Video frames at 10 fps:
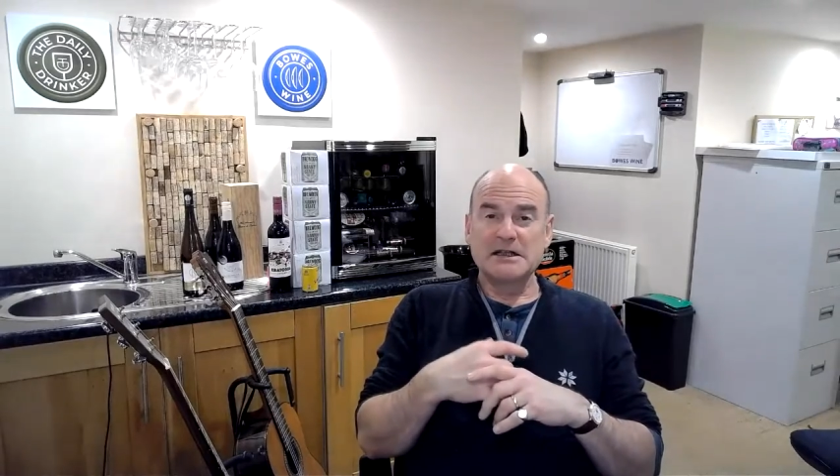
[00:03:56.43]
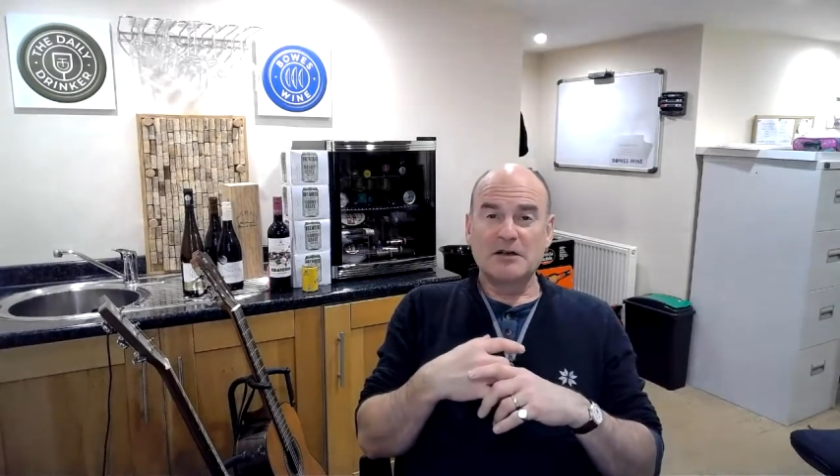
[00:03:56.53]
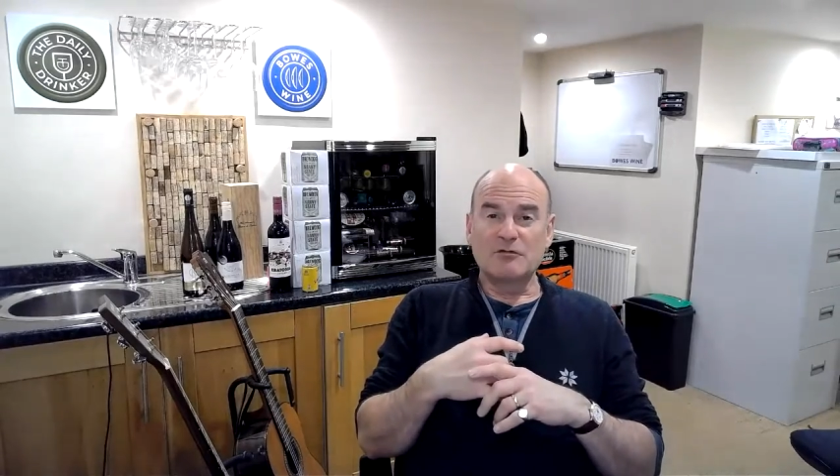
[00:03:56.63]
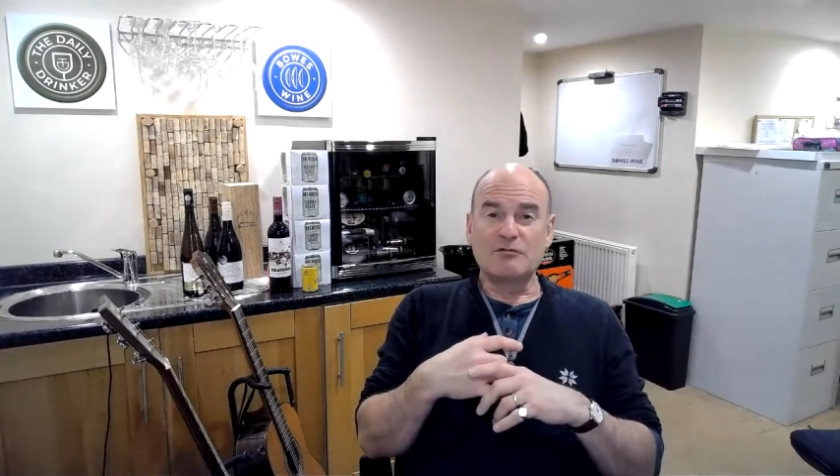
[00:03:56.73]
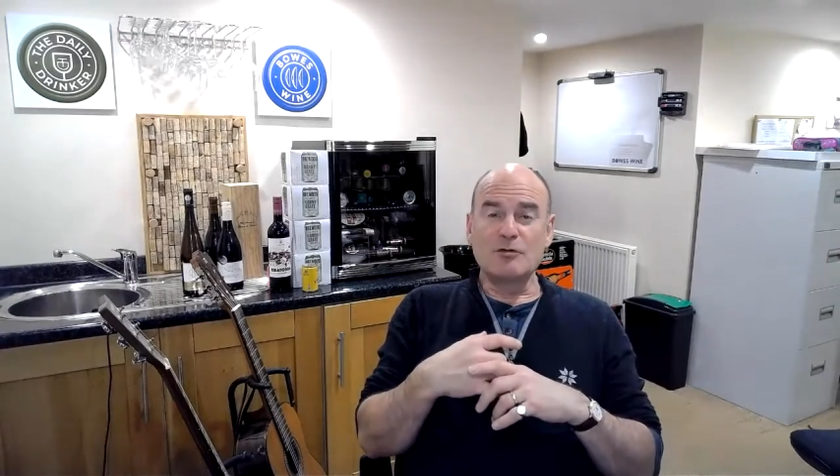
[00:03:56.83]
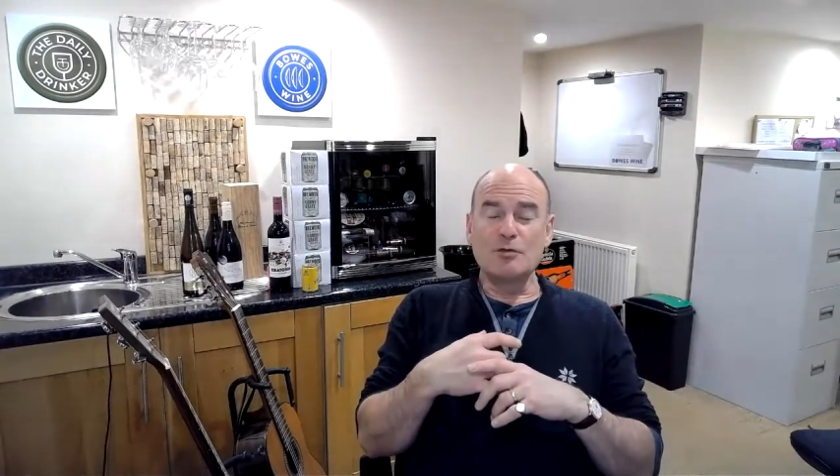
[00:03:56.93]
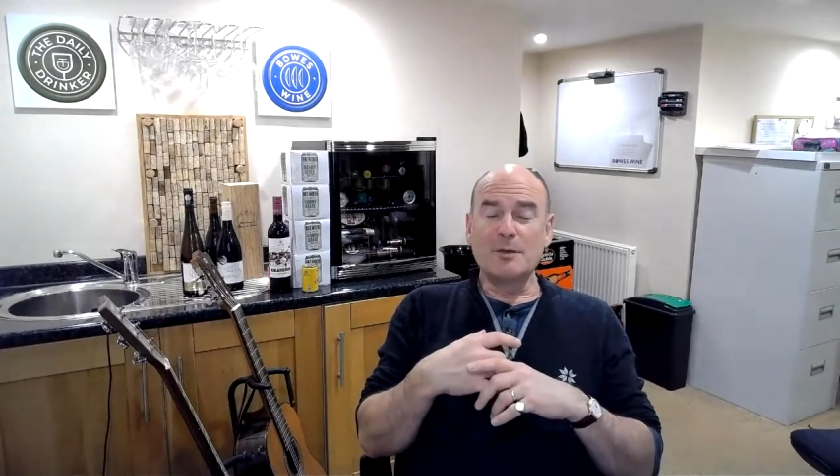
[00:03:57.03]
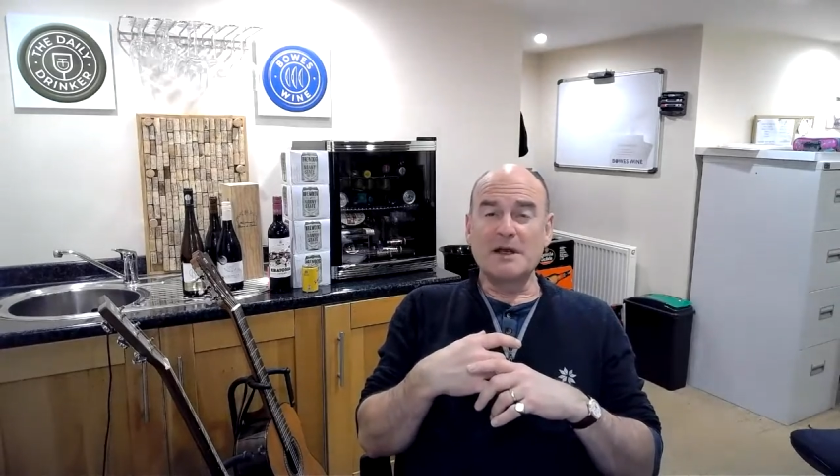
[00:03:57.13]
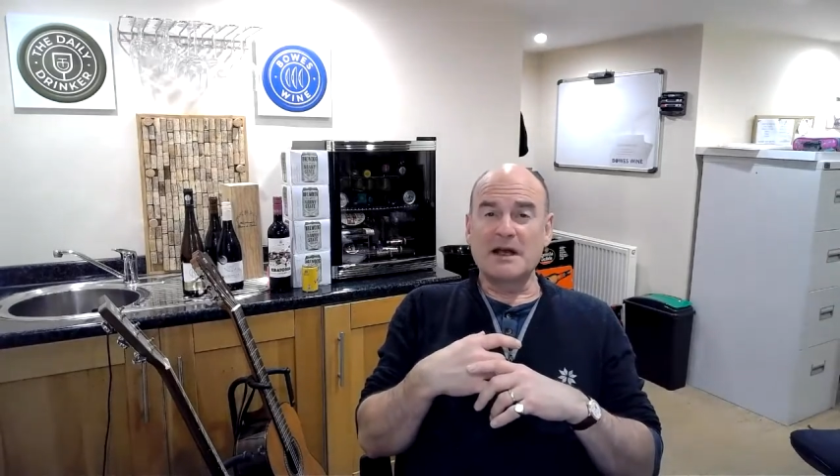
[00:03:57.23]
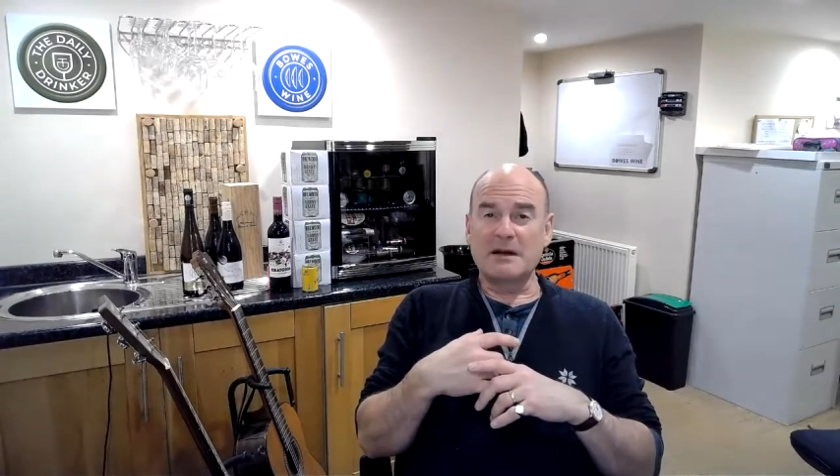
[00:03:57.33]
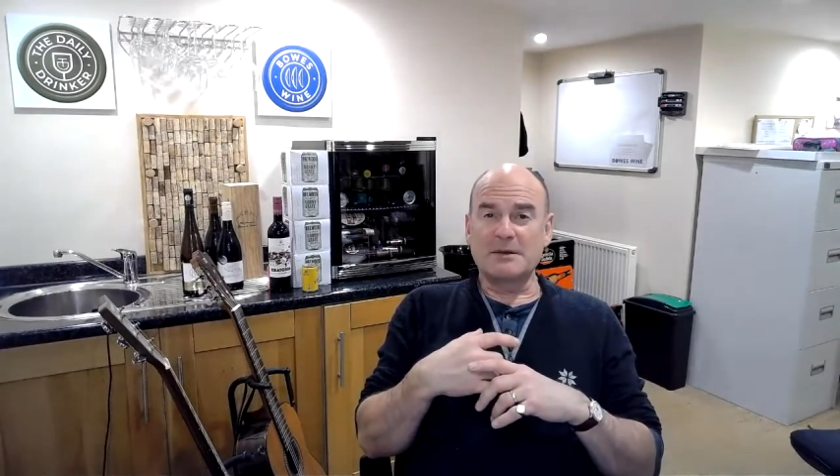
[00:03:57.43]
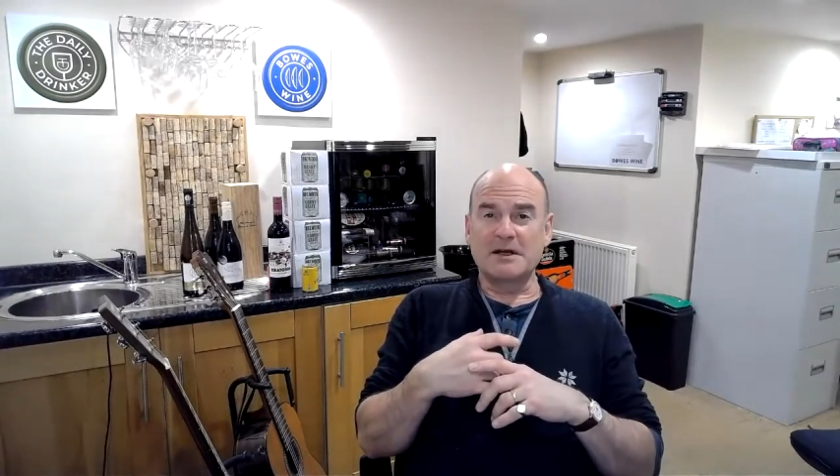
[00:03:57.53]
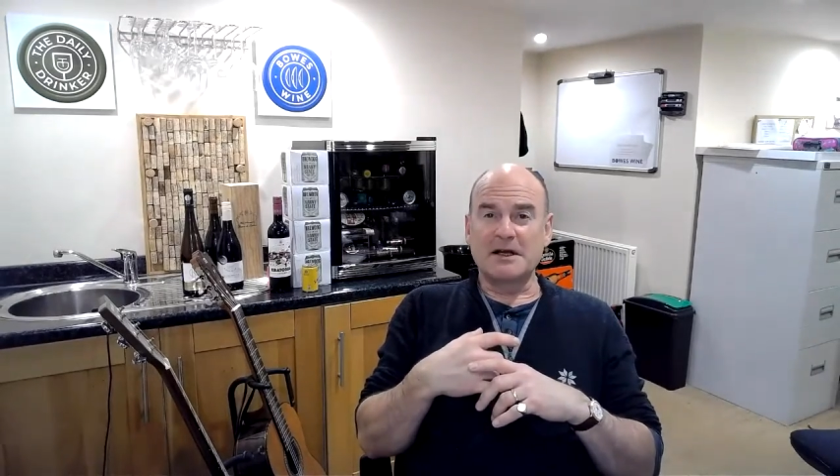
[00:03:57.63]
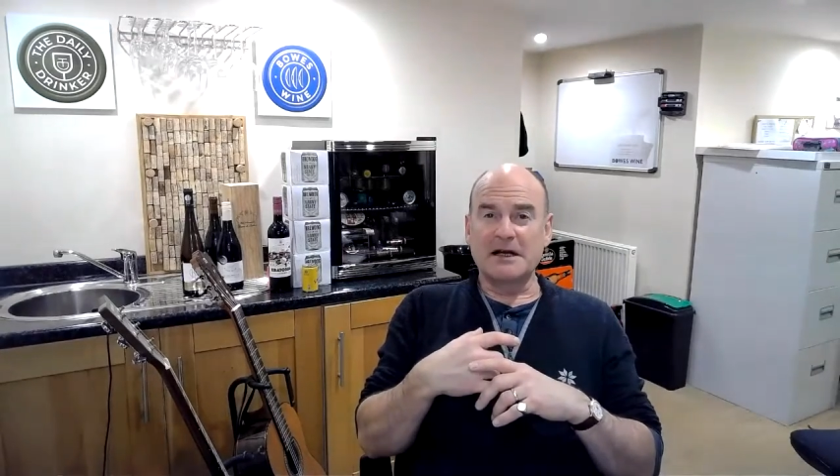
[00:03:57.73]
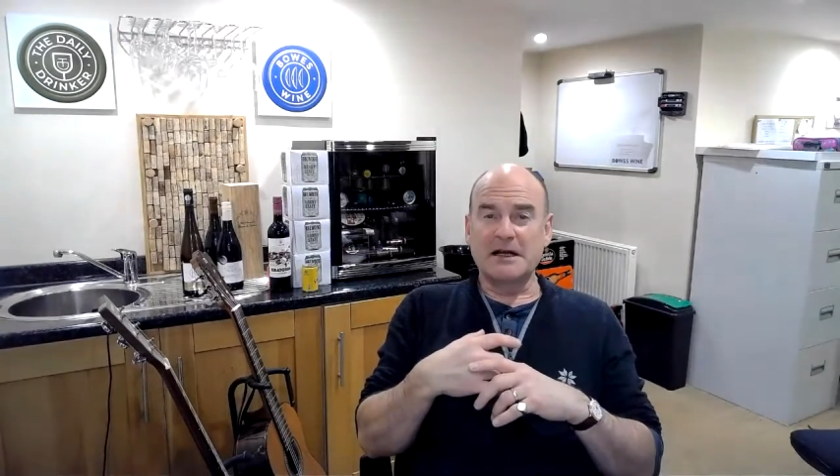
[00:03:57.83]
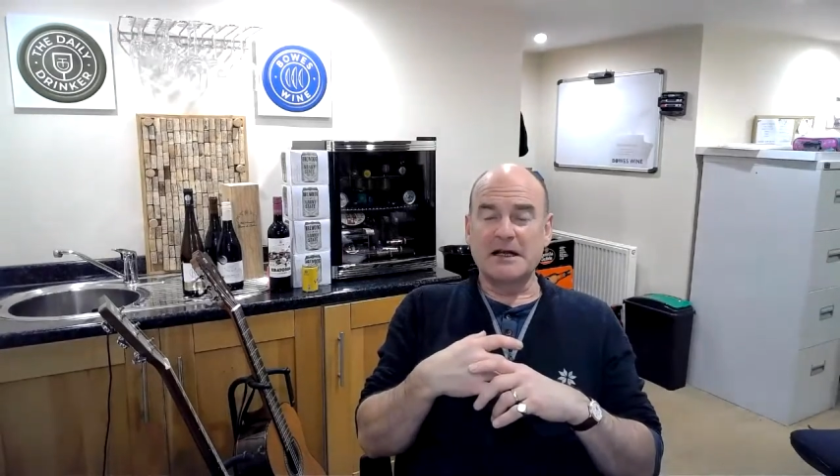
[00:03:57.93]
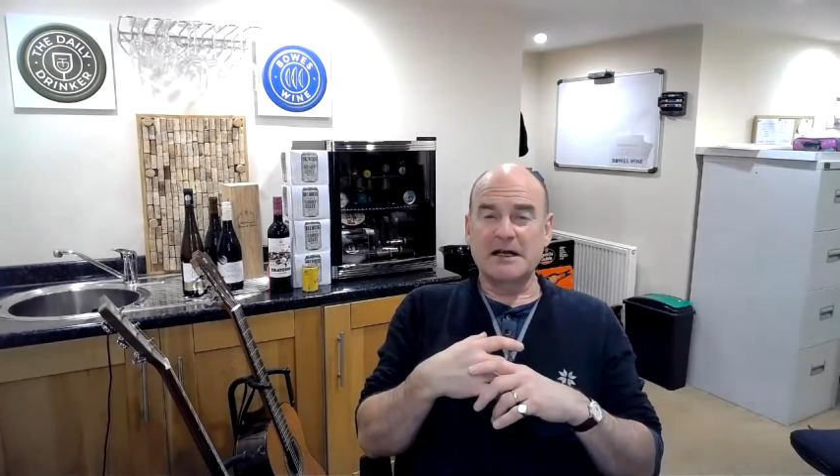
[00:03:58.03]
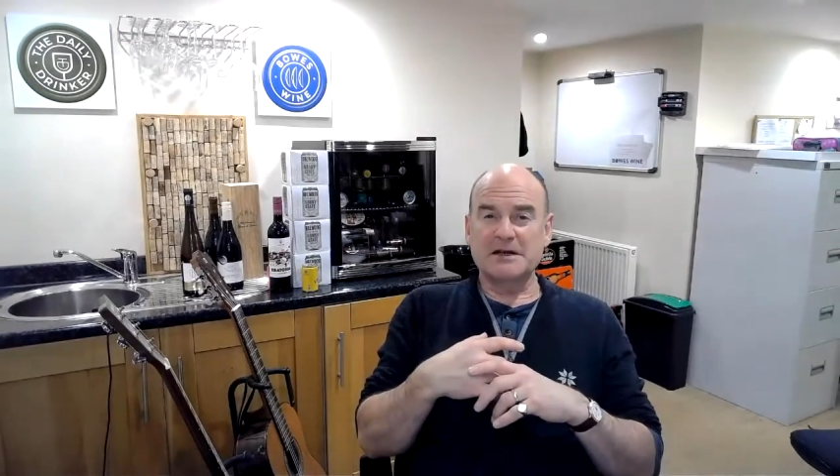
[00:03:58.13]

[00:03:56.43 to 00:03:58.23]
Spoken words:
Ruby Cabernet,